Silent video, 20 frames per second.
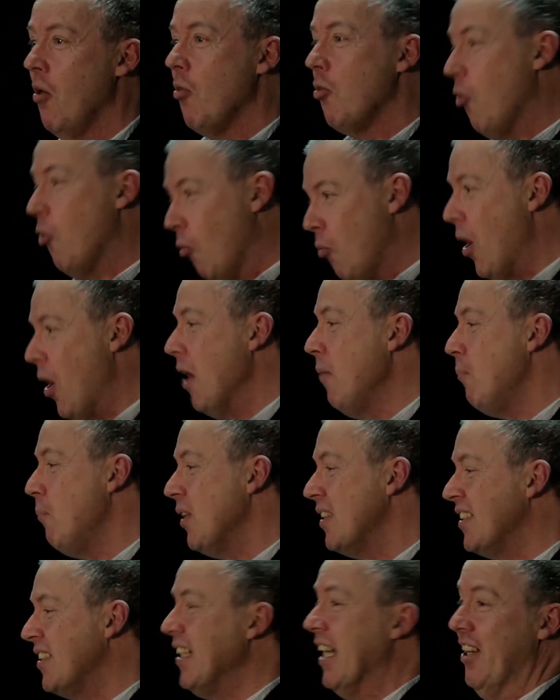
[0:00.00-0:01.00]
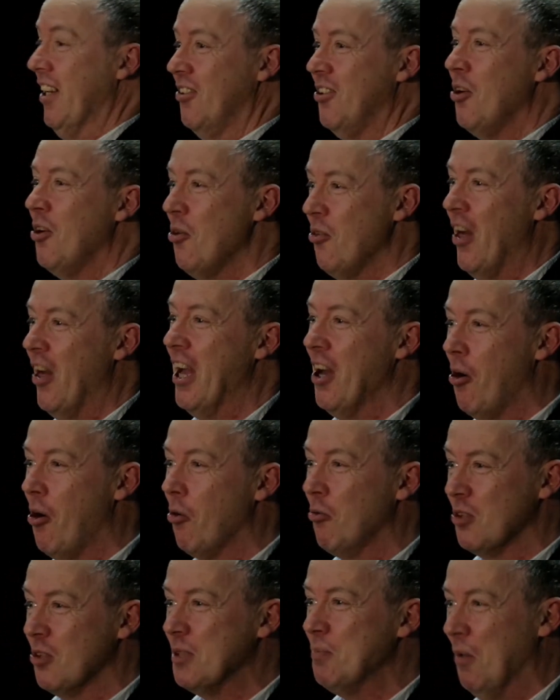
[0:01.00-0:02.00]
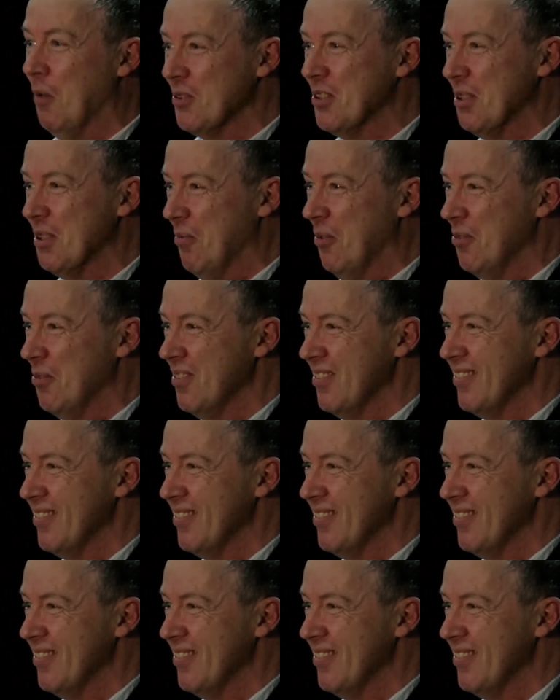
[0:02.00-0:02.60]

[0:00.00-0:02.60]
The 1% who they hold responsible.